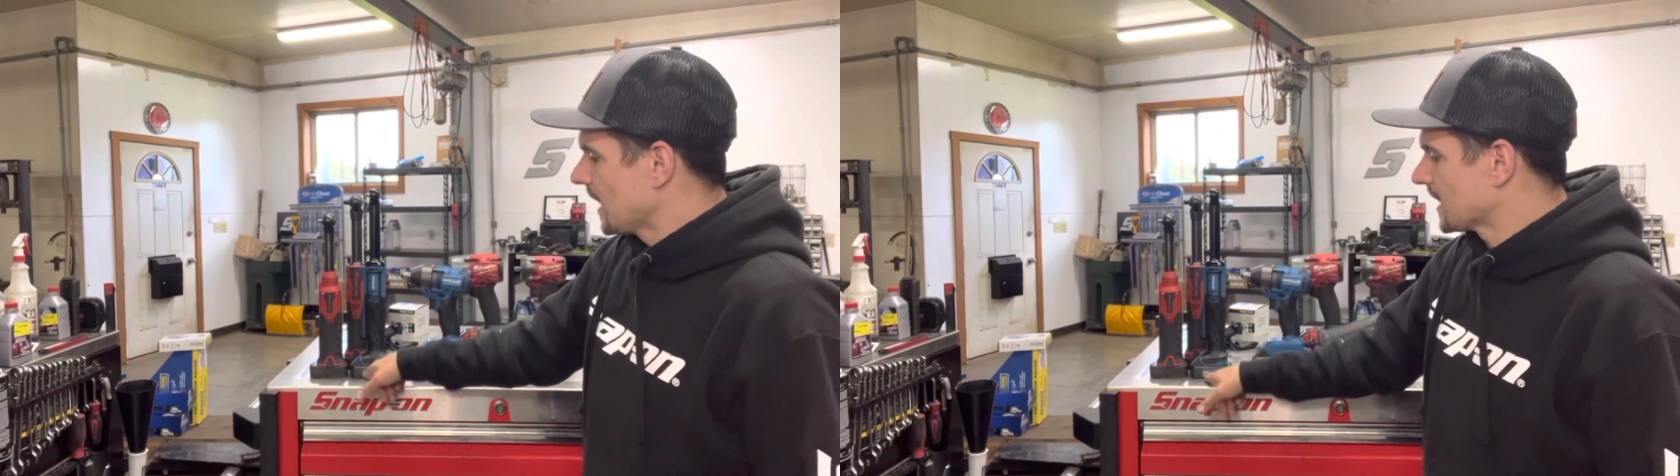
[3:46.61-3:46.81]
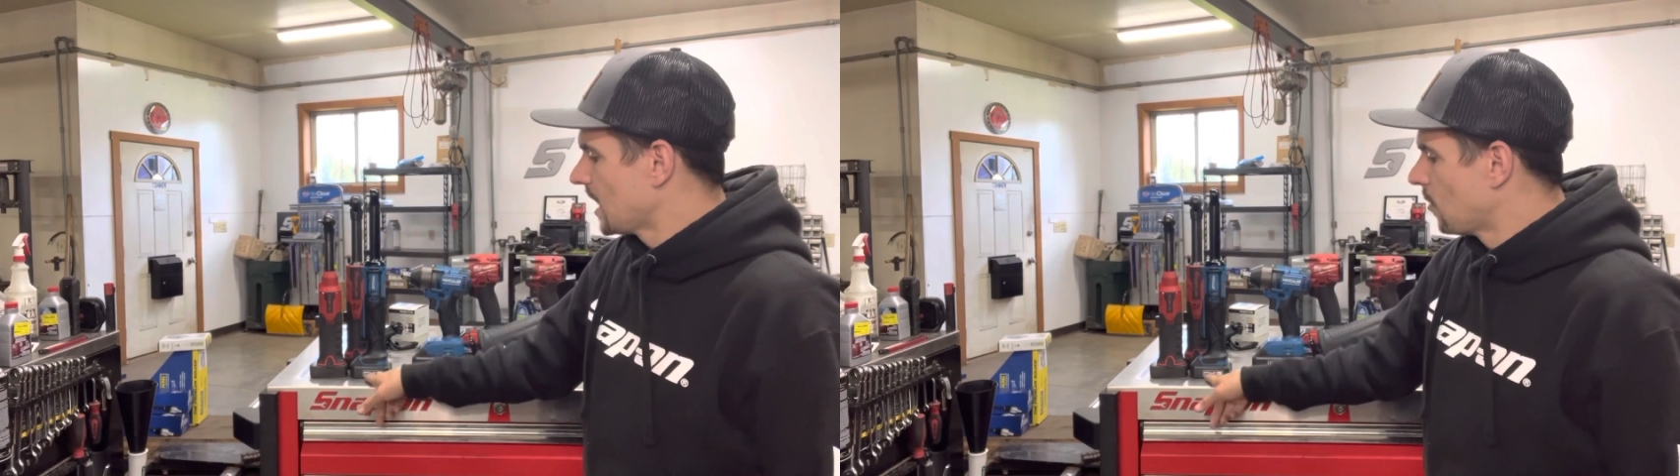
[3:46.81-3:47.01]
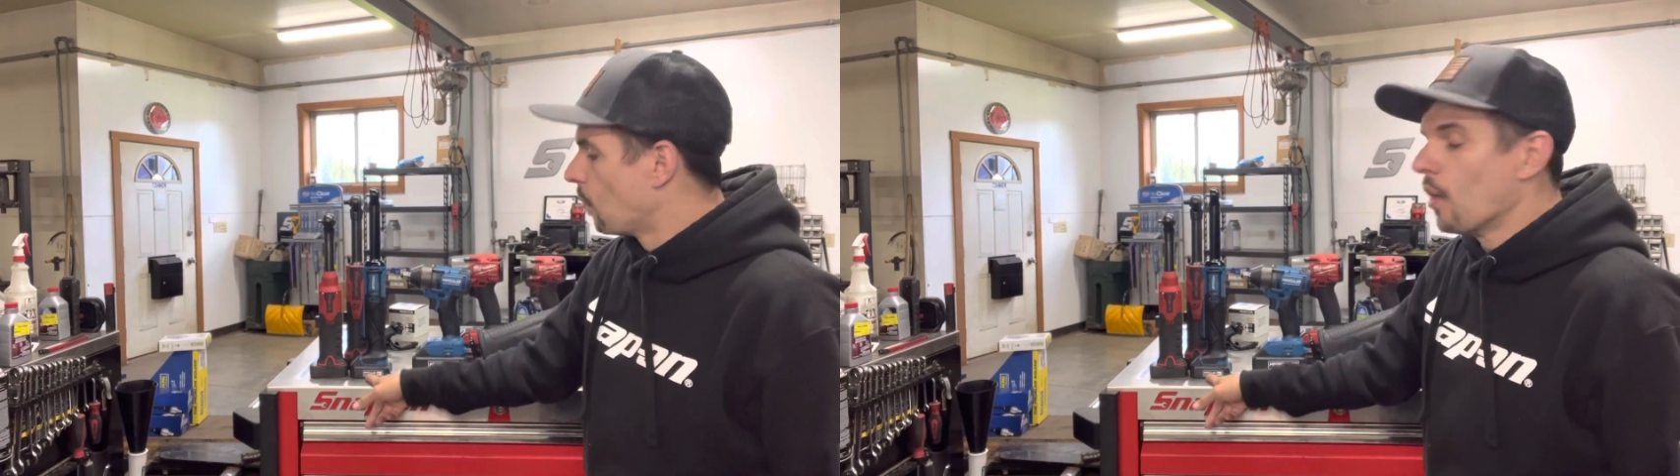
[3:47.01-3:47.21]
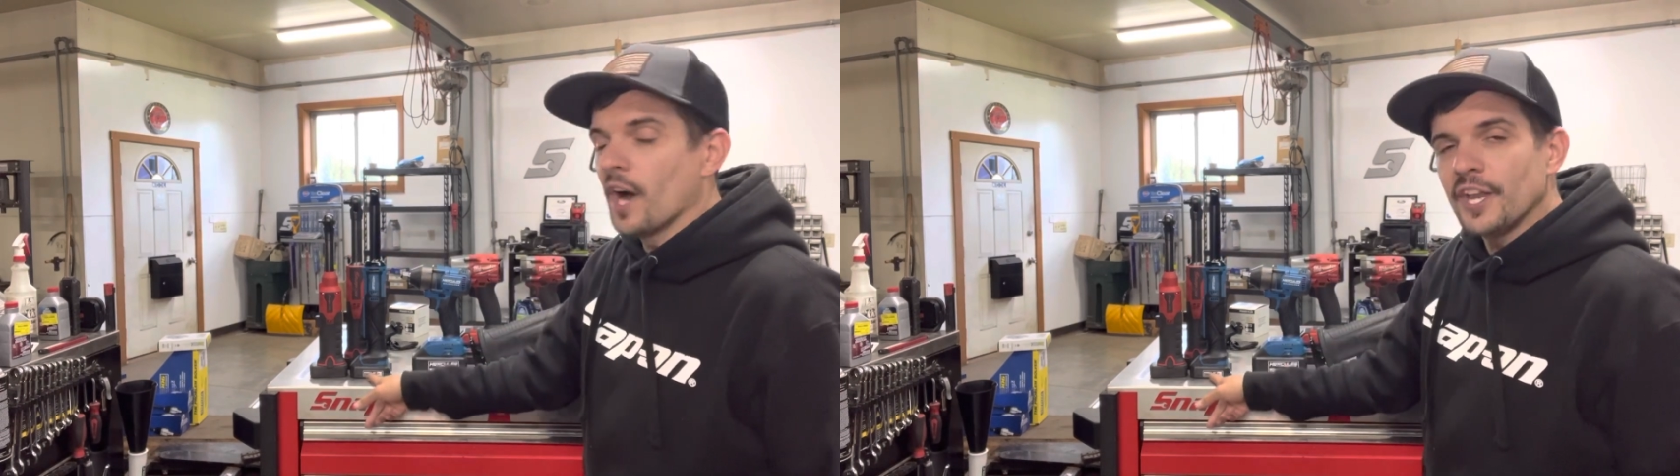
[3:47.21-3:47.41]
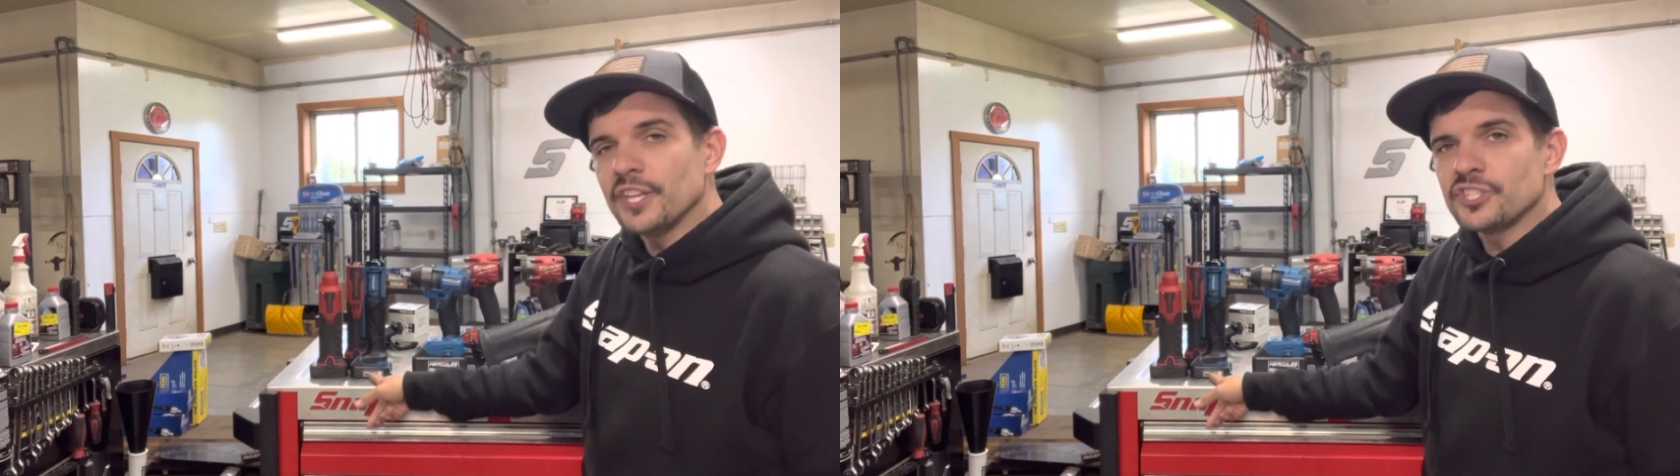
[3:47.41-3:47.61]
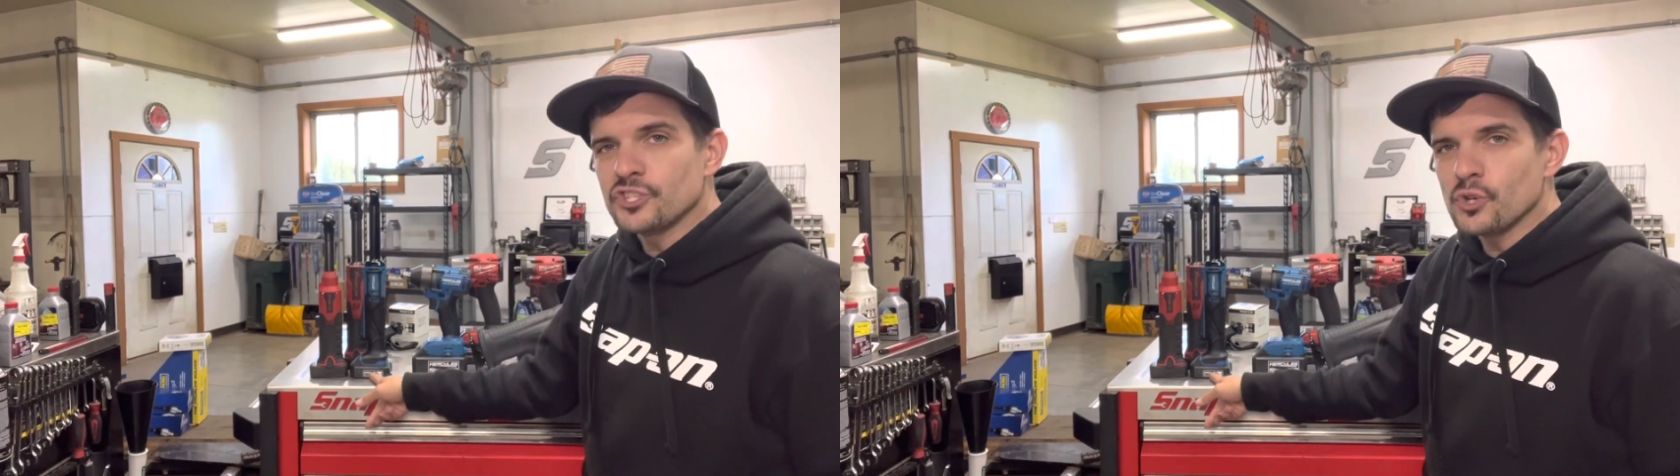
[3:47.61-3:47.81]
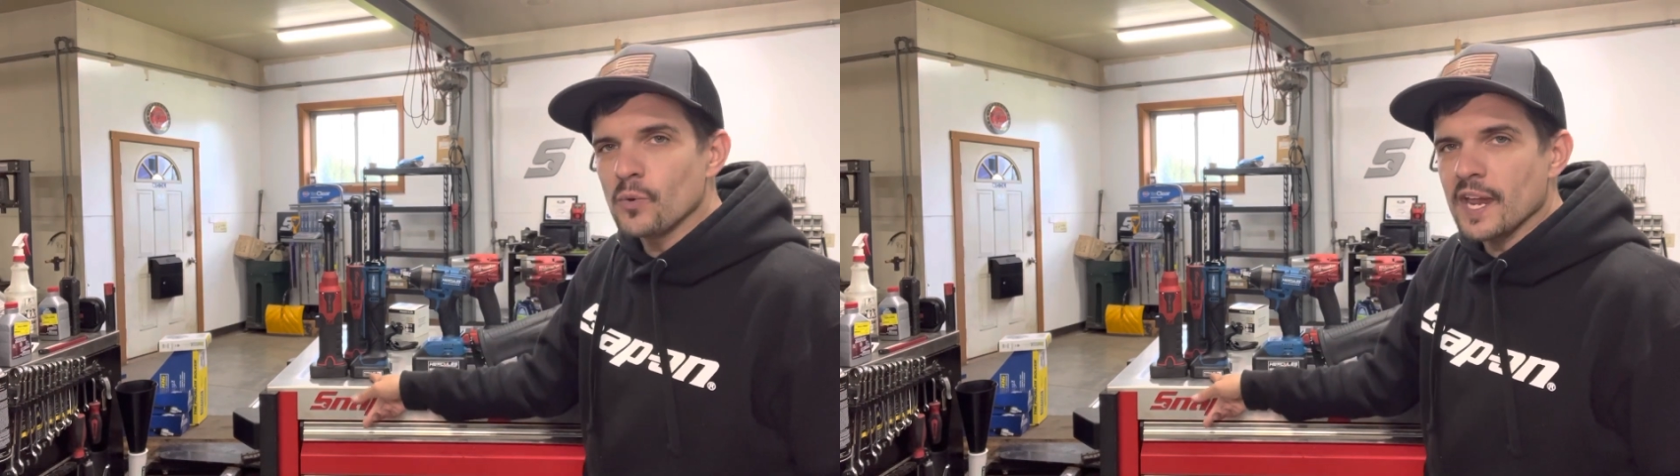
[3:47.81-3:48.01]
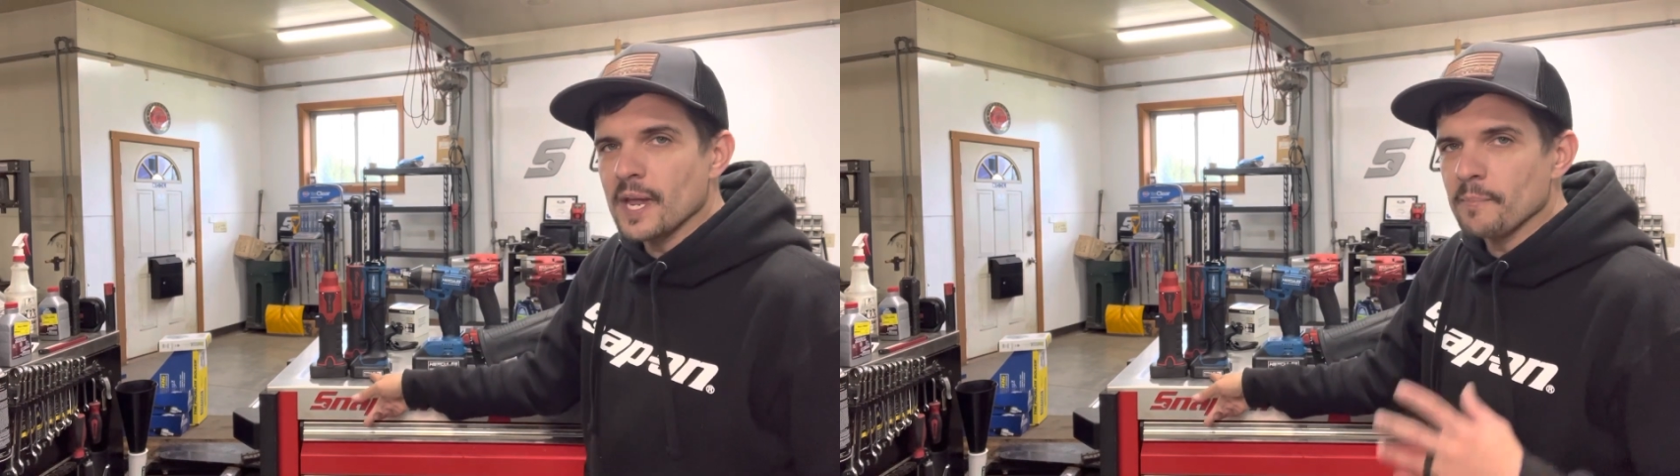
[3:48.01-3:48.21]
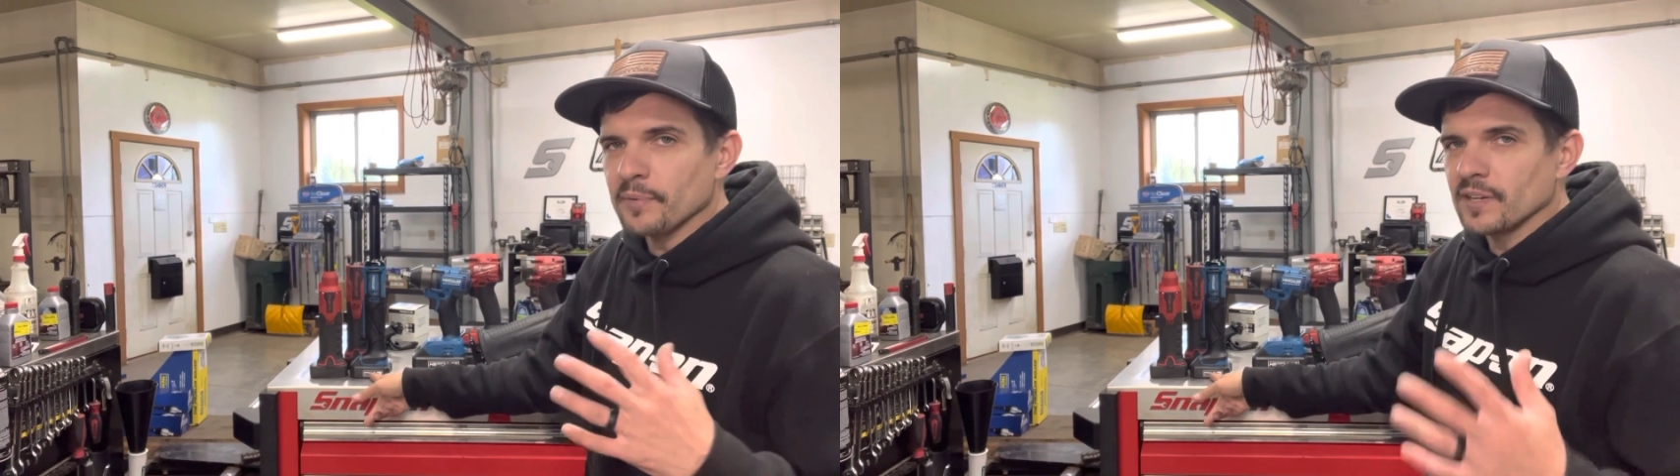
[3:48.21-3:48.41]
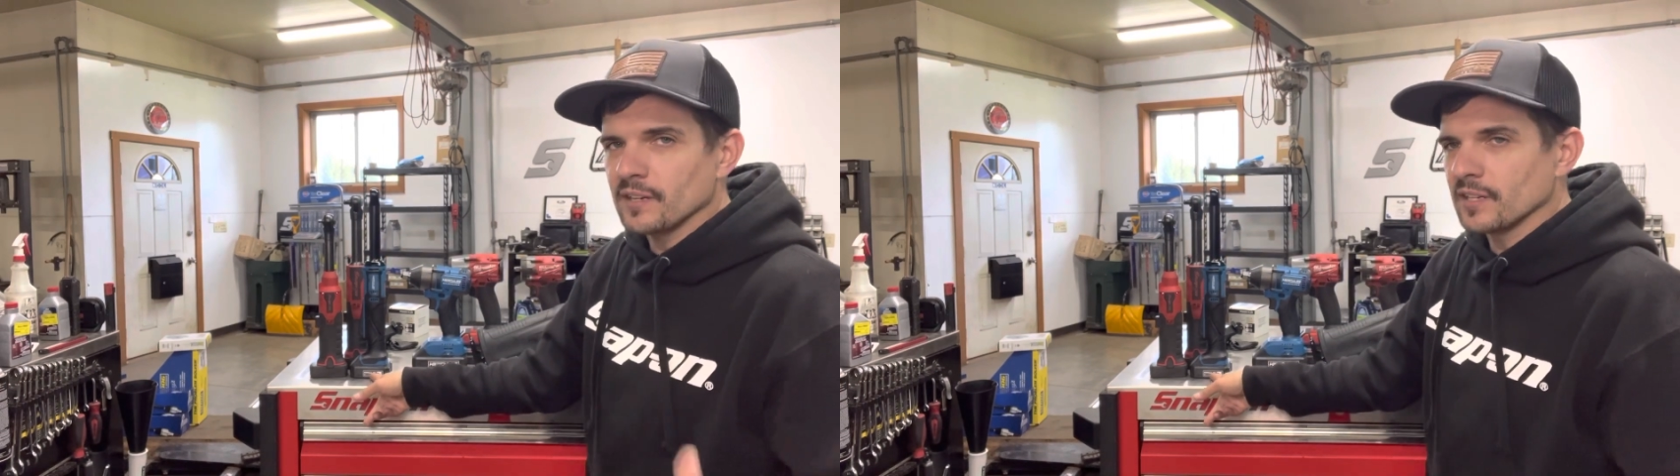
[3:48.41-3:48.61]
I got one 2-amp
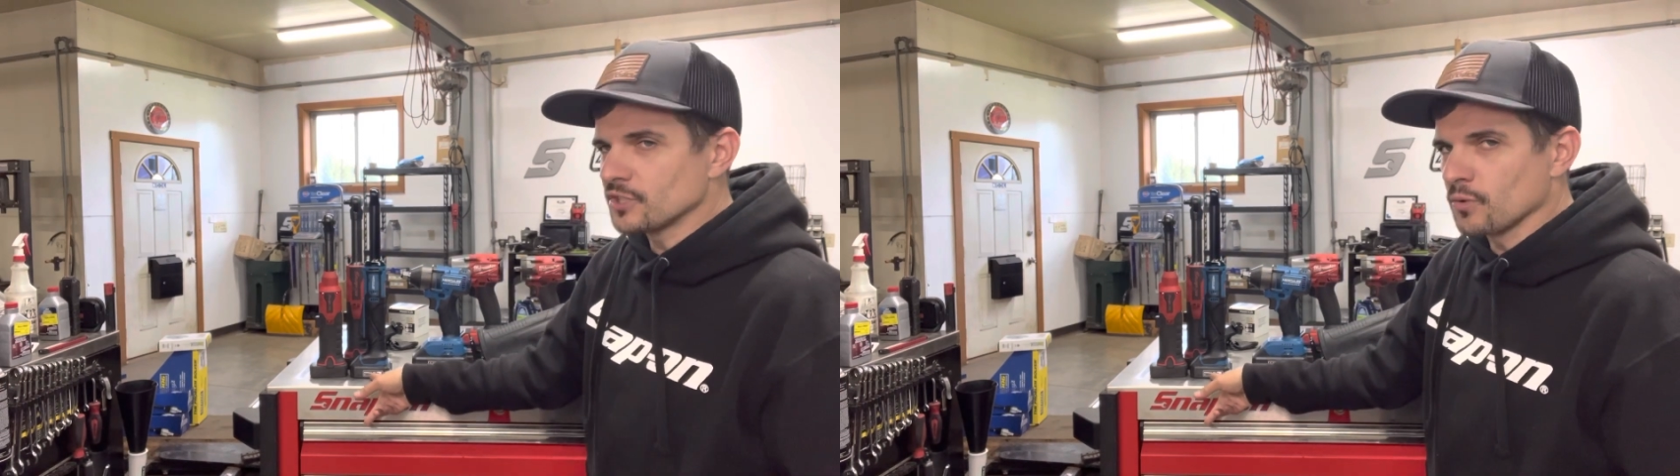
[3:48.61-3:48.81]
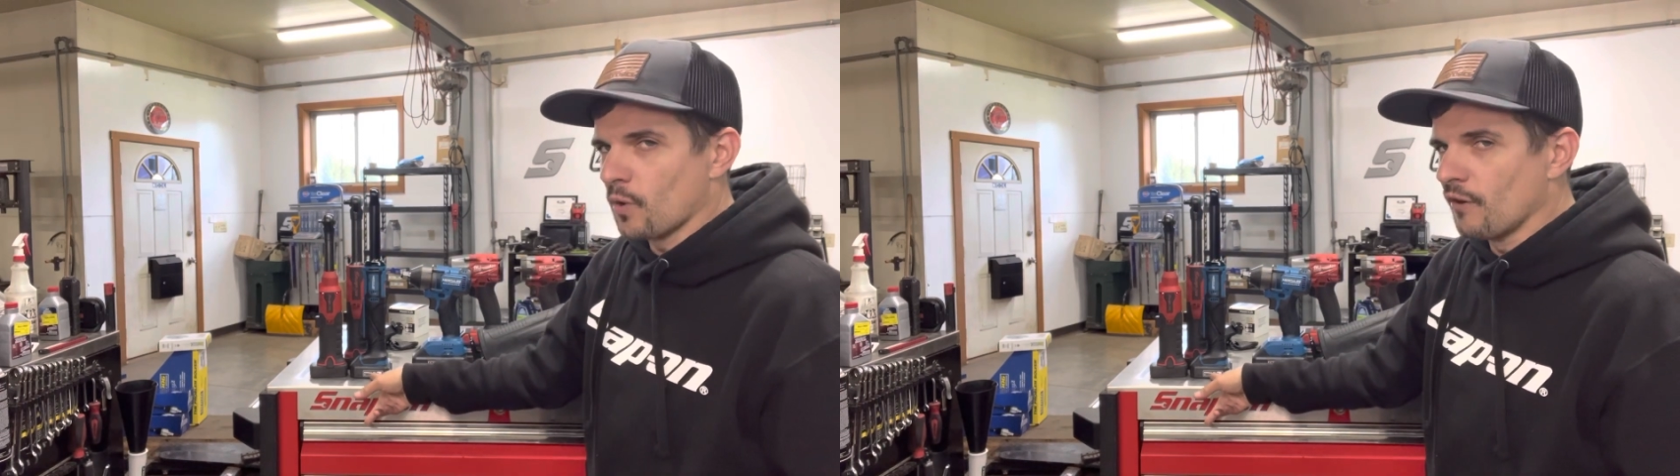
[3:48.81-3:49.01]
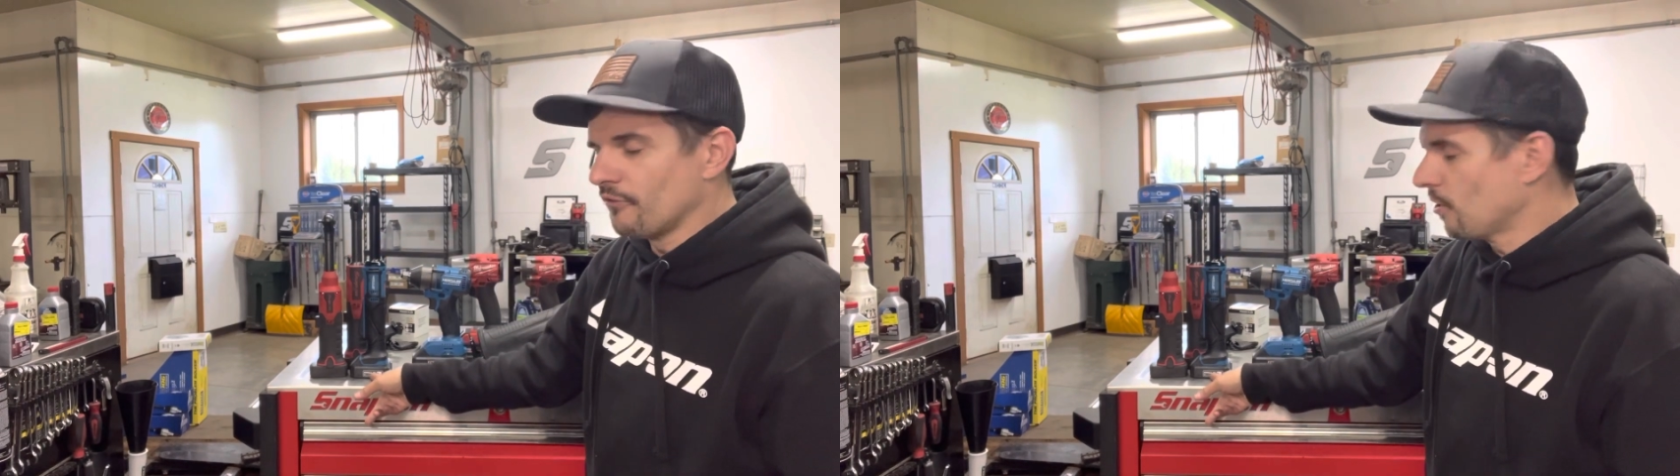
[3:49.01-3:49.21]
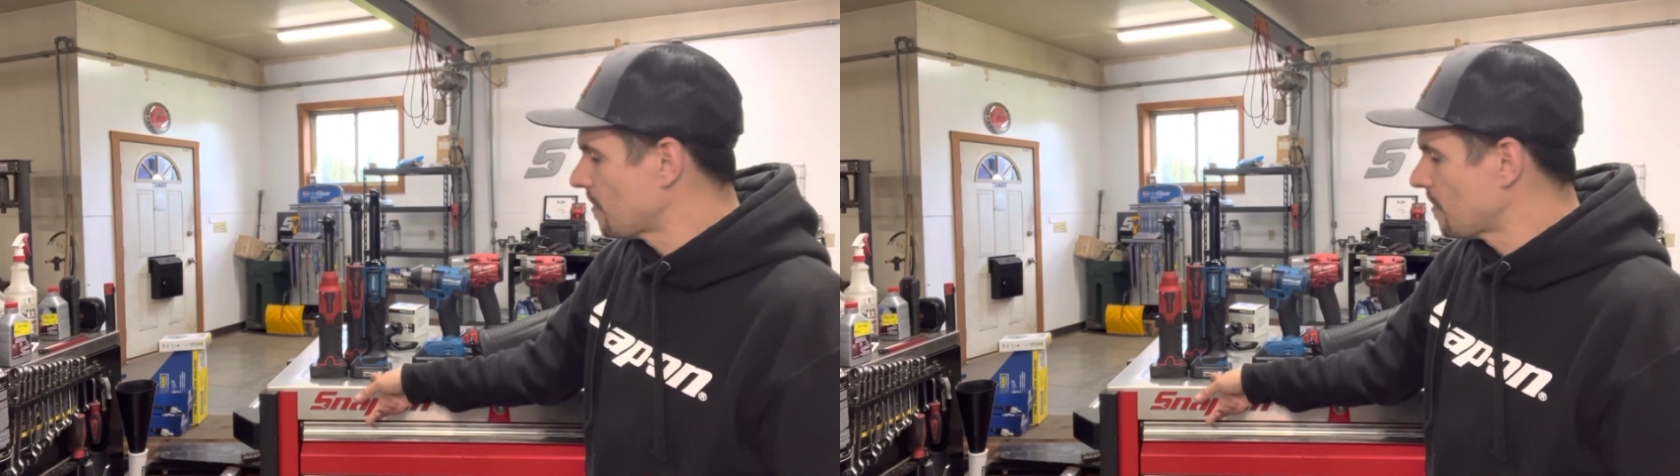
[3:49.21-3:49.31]
12-volt